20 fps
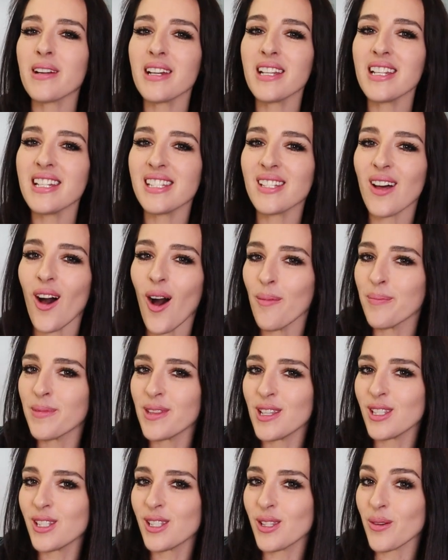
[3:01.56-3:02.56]
gonna top
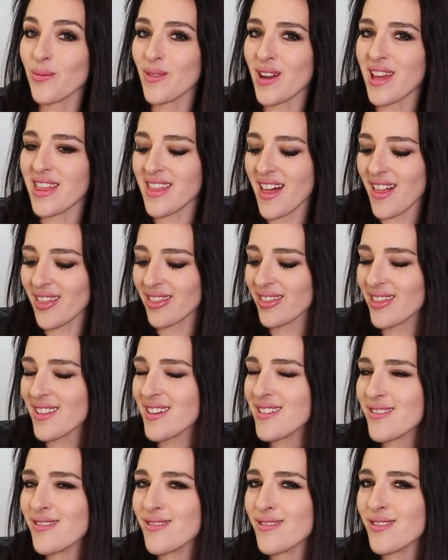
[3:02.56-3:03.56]
this with
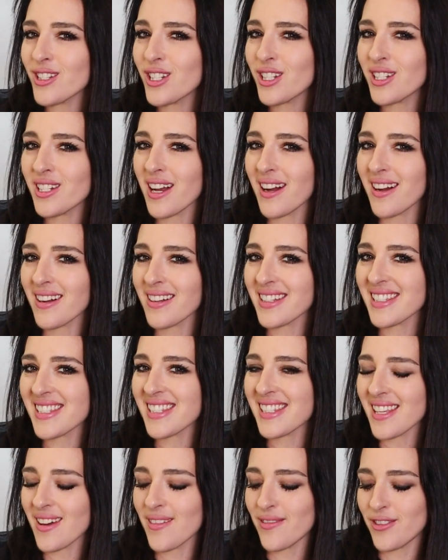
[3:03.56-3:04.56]
little
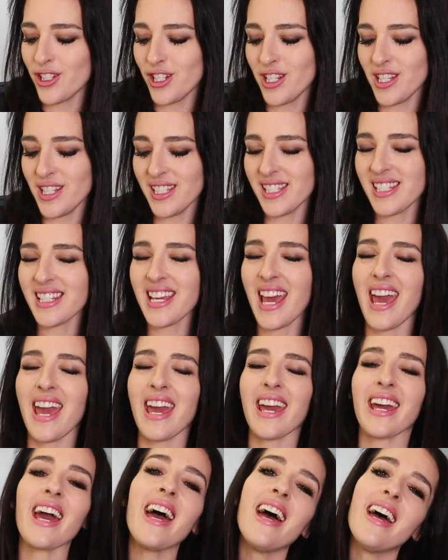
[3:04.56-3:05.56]
chunks of
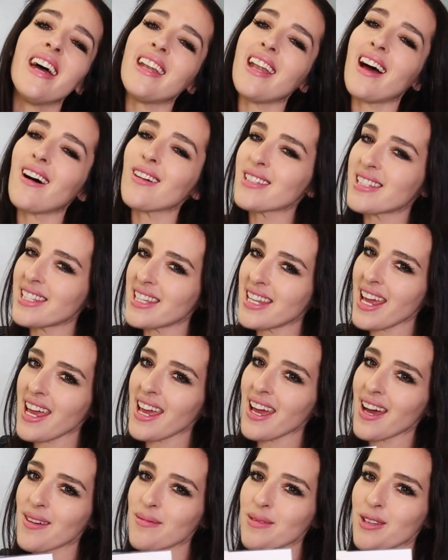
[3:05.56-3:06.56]
cheesecake. Now
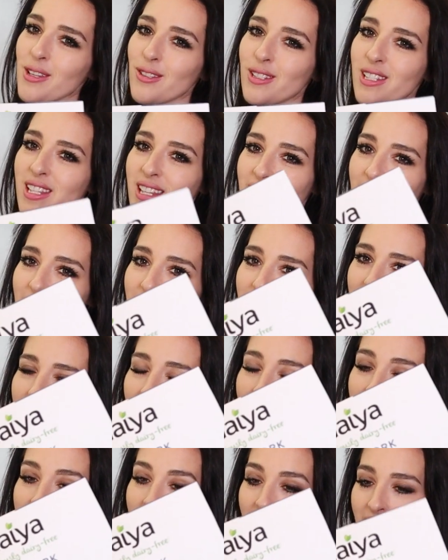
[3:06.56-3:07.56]
today I'm using this
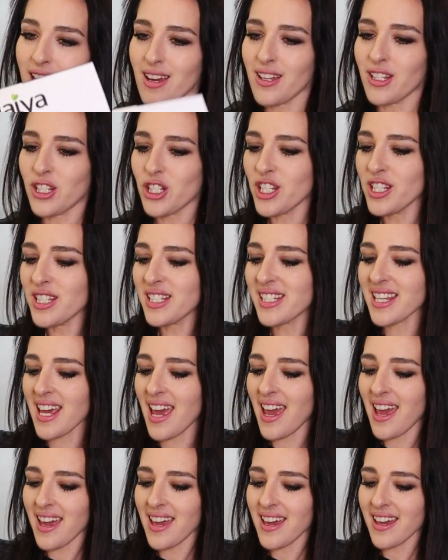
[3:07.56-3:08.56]
Daya
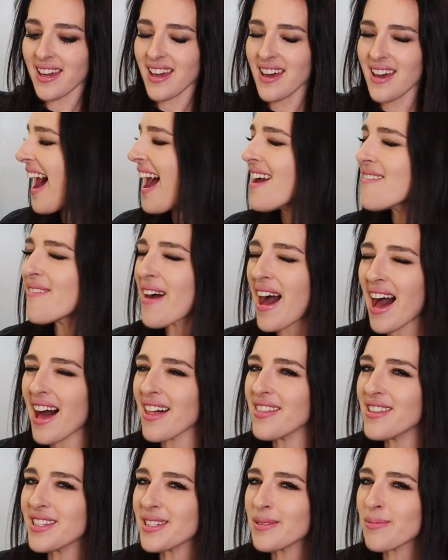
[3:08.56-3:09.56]
cheesecake. I've
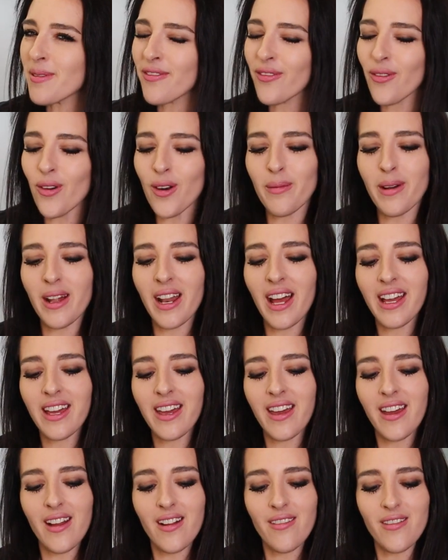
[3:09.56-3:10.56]
had this before, but I
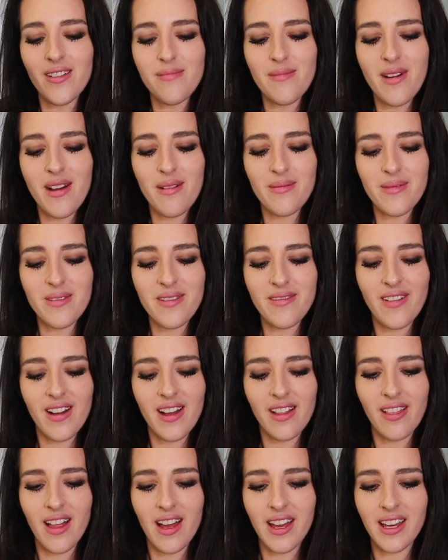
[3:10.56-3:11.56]
can't remember if
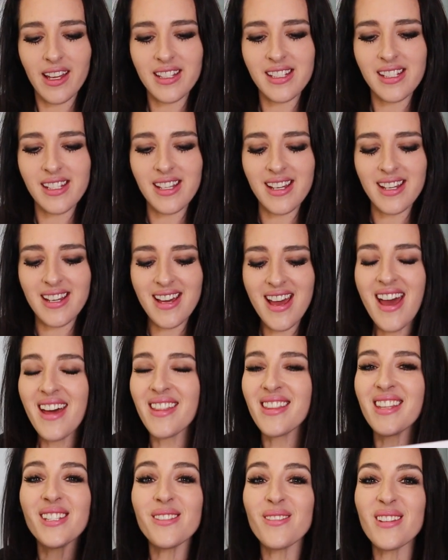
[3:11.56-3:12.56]
I liked it.
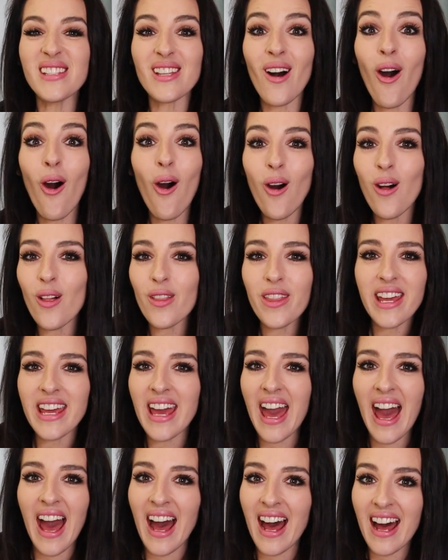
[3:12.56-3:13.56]
This was all they
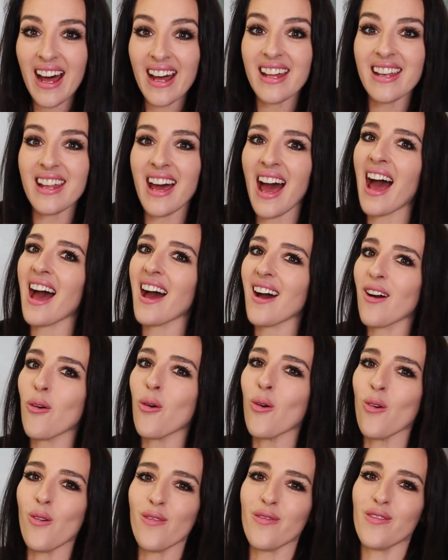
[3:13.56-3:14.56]
had at
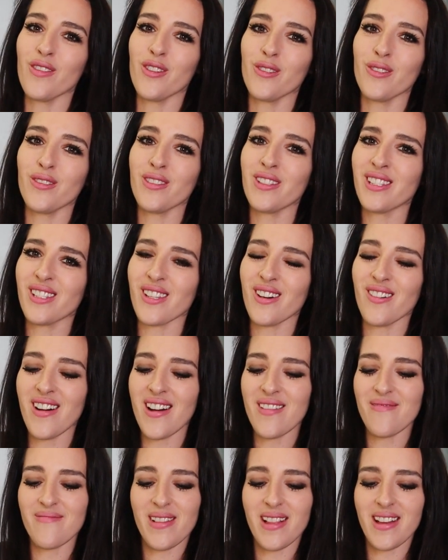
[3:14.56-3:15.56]
Whole Foods, so
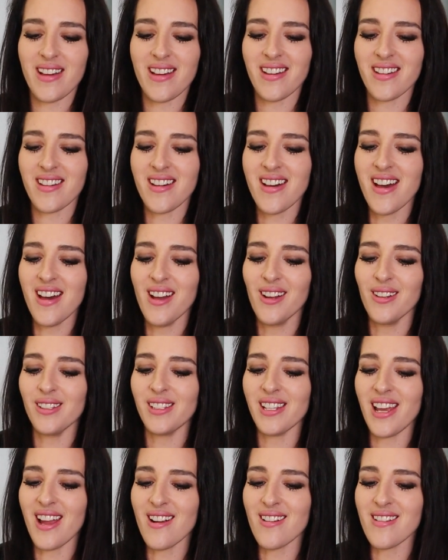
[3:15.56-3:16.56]
I'm like,
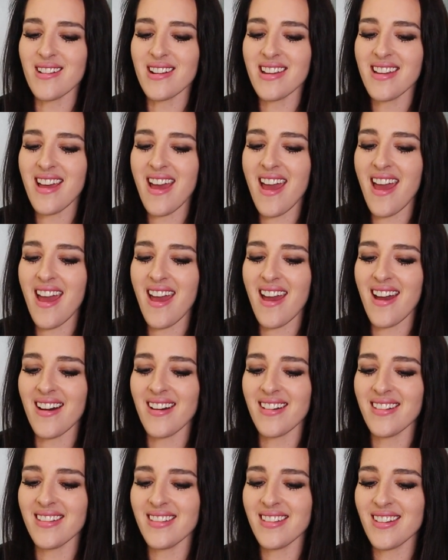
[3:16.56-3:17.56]
dairy
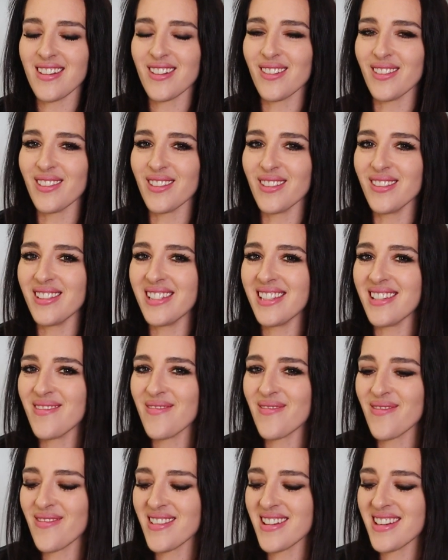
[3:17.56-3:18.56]
and
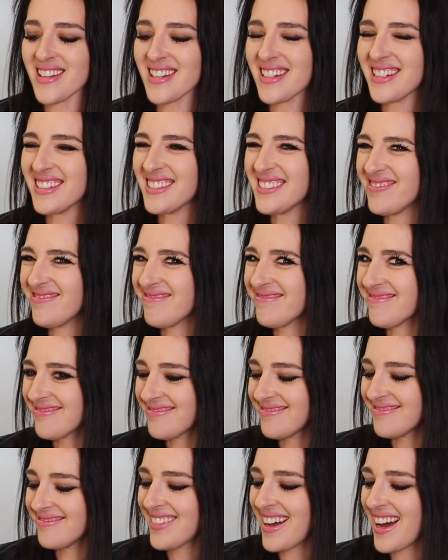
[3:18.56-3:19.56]
gluten-free. I
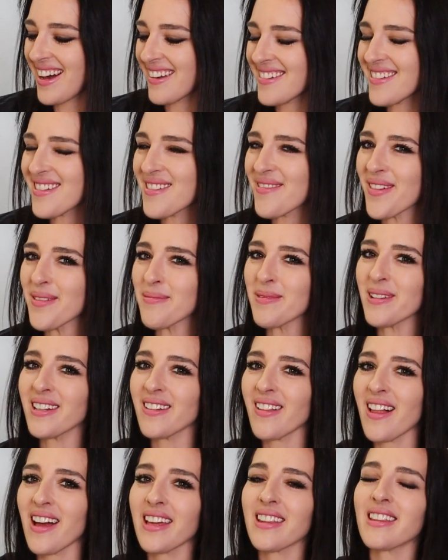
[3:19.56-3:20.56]
don't know if I'm
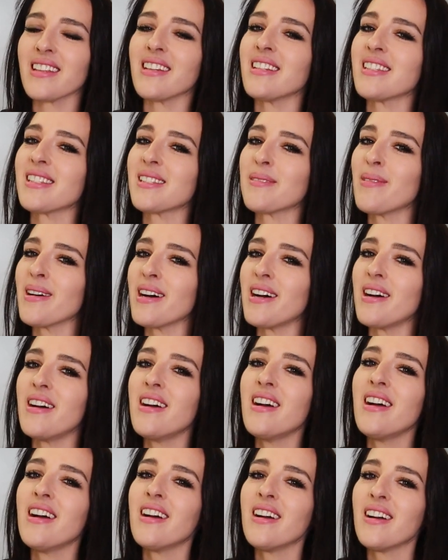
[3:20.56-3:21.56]
gonna like this,
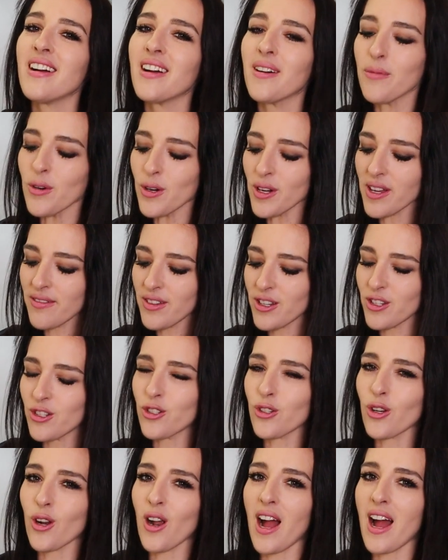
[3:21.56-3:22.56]
but we'll give it a
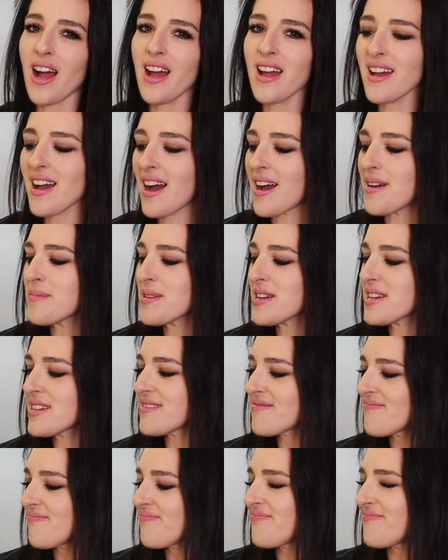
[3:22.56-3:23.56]
try. I
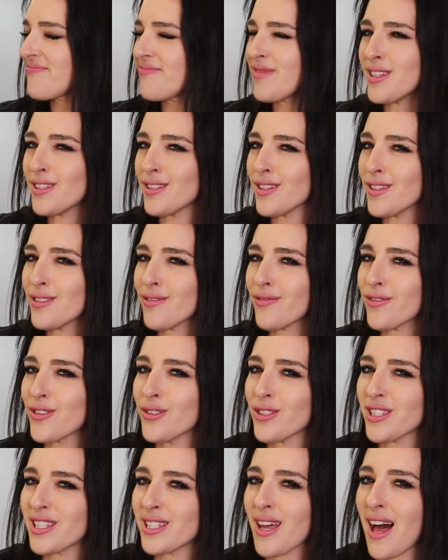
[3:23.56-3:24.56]
mean, this is
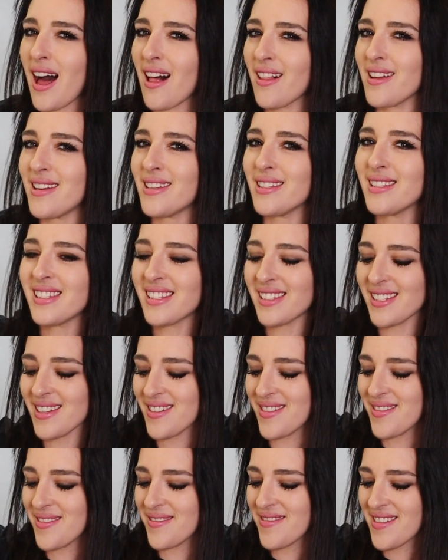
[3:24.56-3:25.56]
fruit salad,
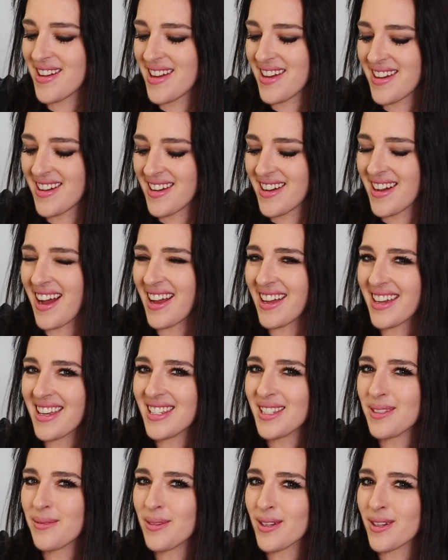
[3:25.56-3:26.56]
so I
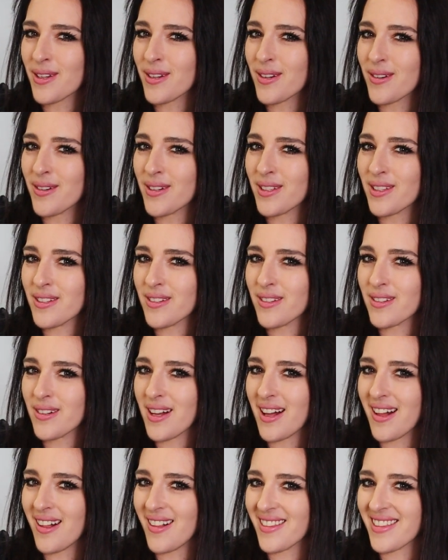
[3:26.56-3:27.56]
guess we could go a little
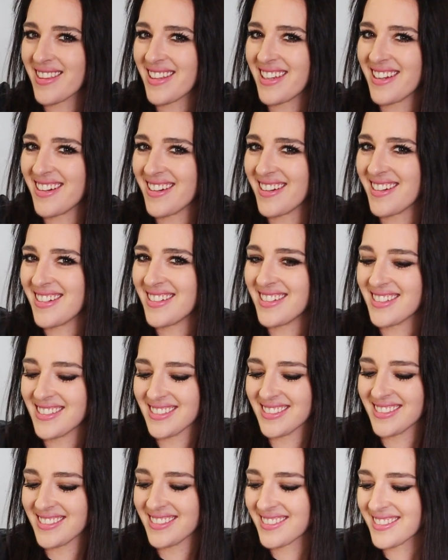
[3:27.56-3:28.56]
healthier.
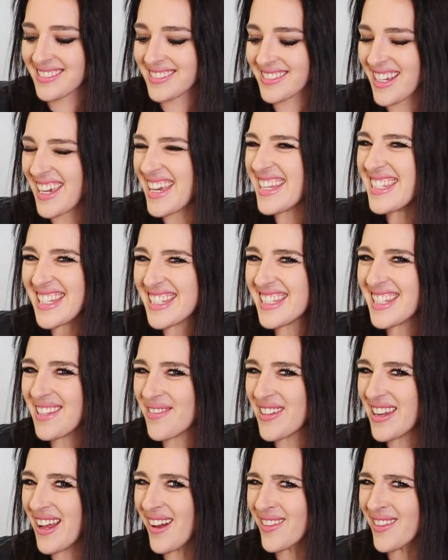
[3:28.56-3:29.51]
Is this even